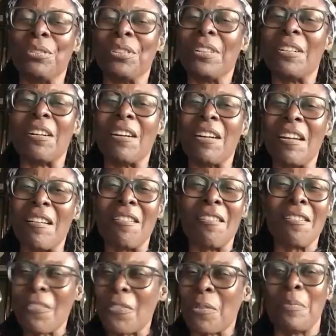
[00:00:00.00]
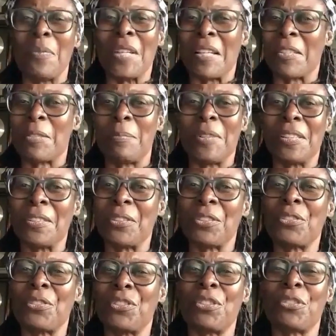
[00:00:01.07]
you all the best because
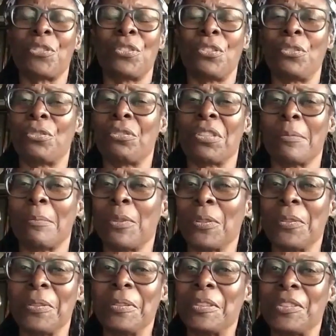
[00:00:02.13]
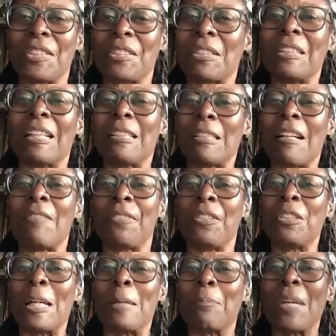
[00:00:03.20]
you're just adorable. I
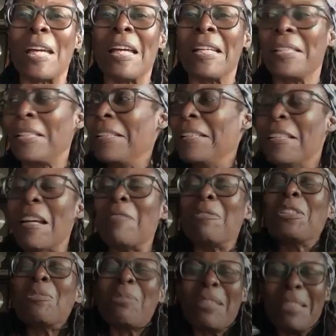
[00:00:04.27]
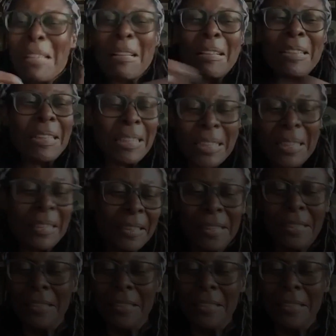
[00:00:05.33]
feel like Patty. Just want to hug you.